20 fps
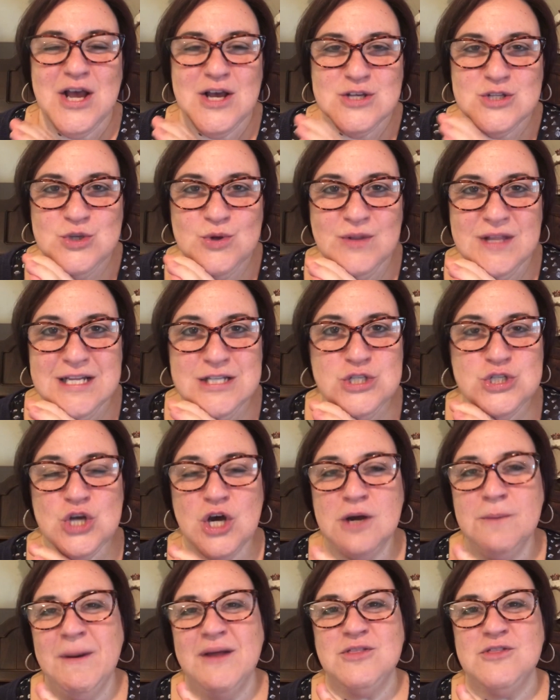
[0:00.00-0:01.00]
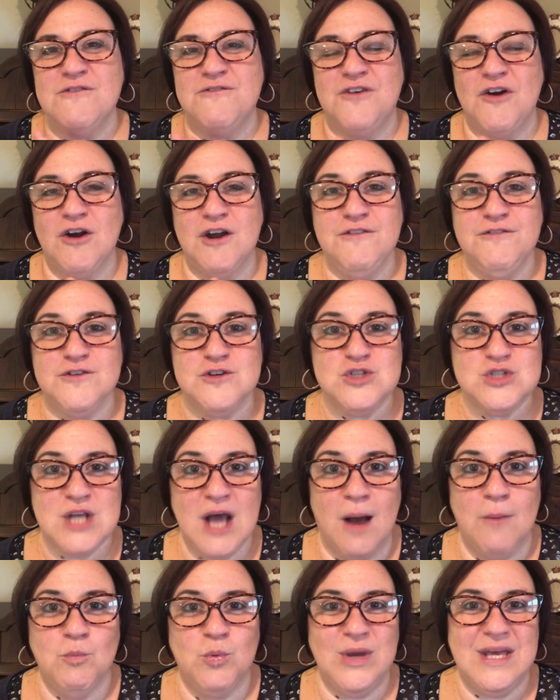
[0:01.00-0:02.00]
So let's talk about the very first
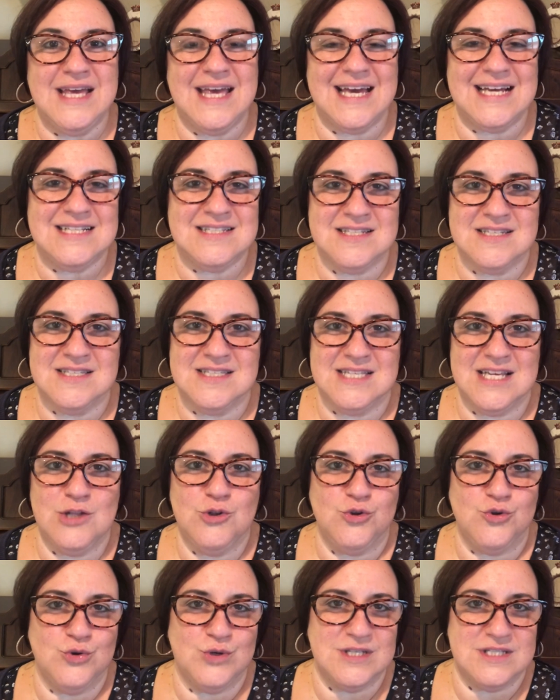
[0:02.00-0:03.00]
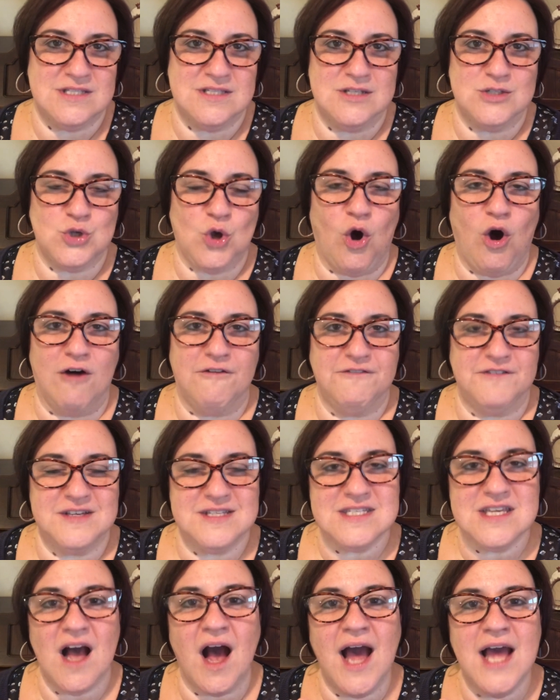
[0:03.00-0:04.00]
time we get to see Lucas's
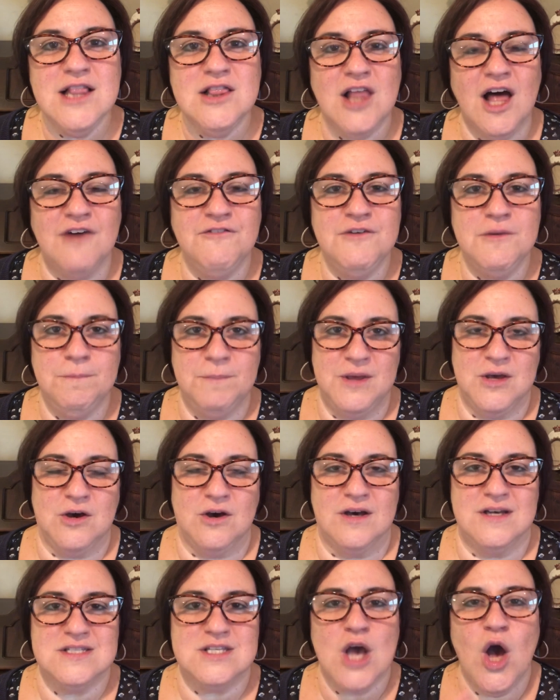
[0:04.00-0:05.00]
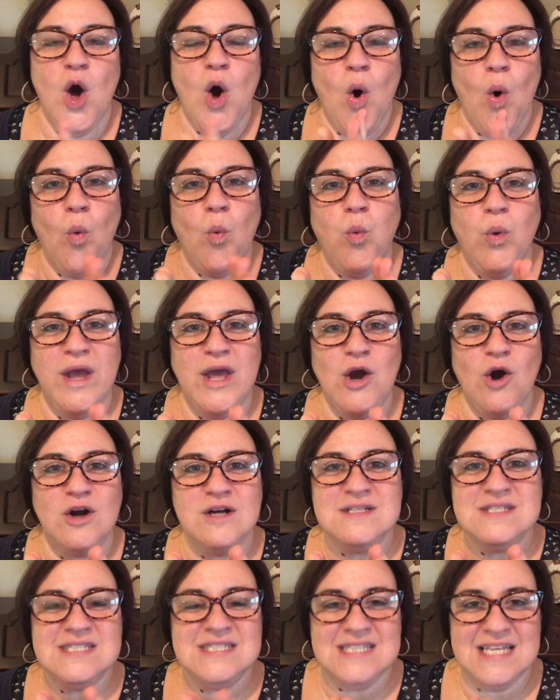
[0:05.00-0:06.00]
office. I love it because we
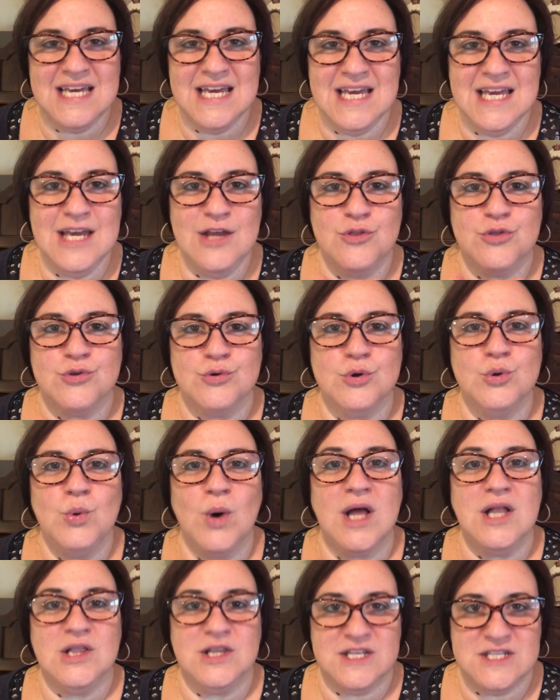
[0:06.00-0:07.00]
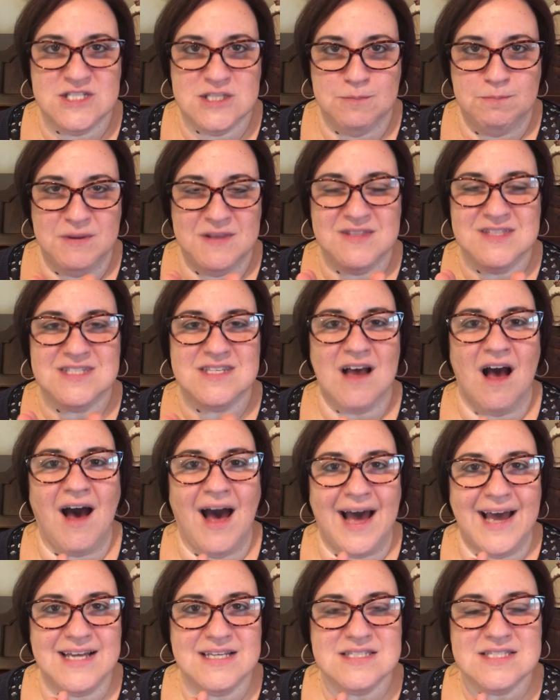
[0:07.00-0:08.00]
are seeing it through Elizabeth's
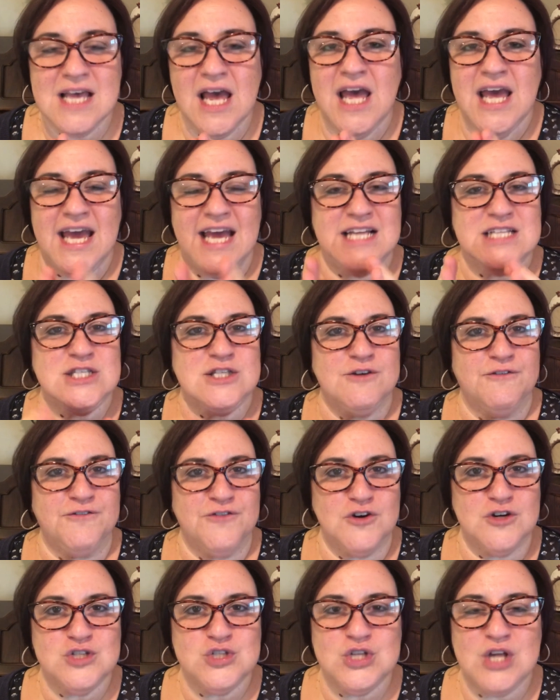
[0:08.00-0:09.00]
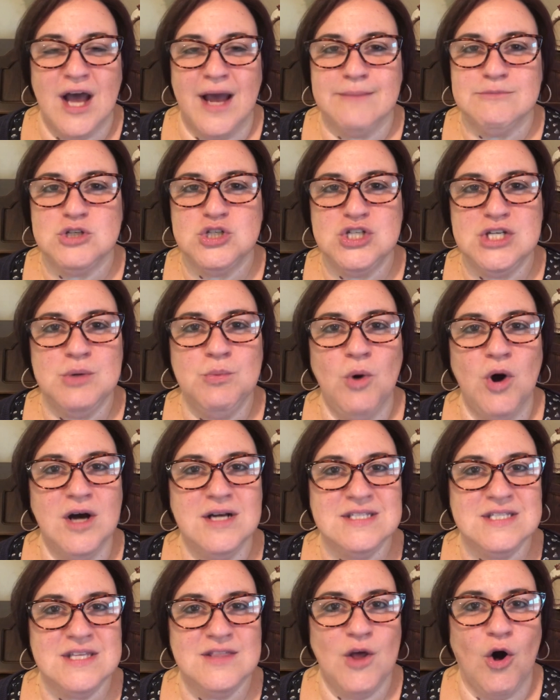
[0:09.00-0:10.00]
eyes. It's the first time she
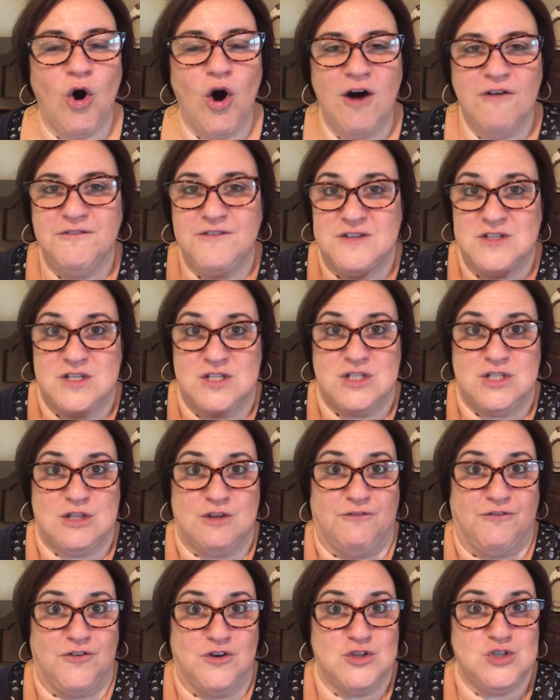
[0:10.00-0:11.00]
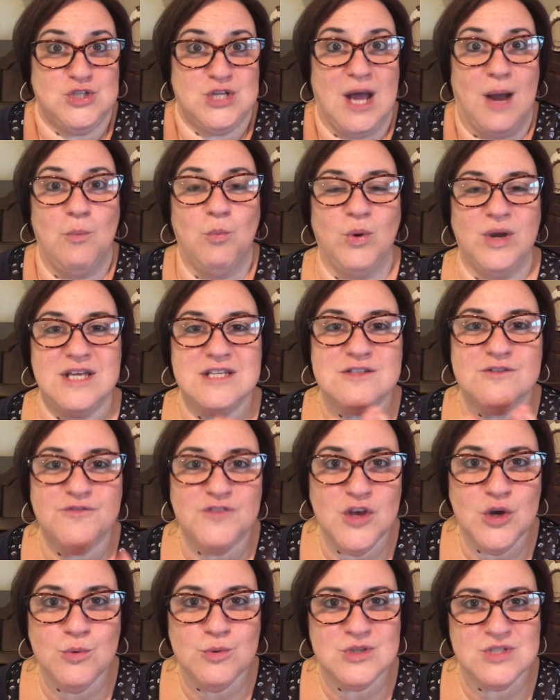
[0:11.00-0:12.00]
walks in the office. It's the first time we as
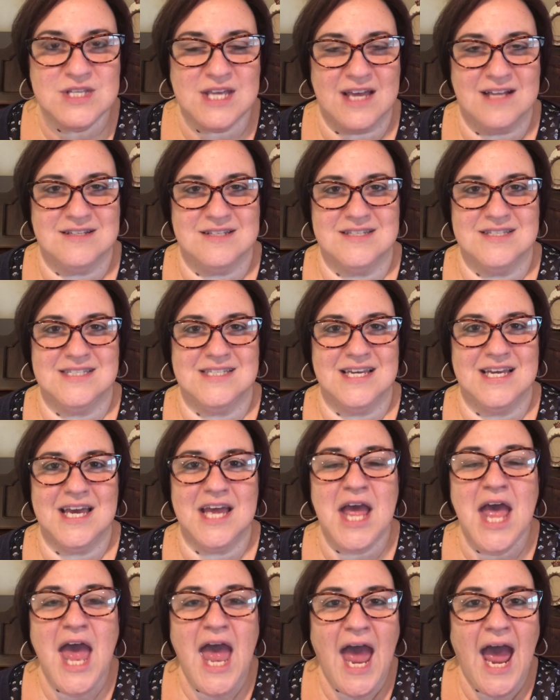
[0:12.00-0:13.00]
viewers get to see it.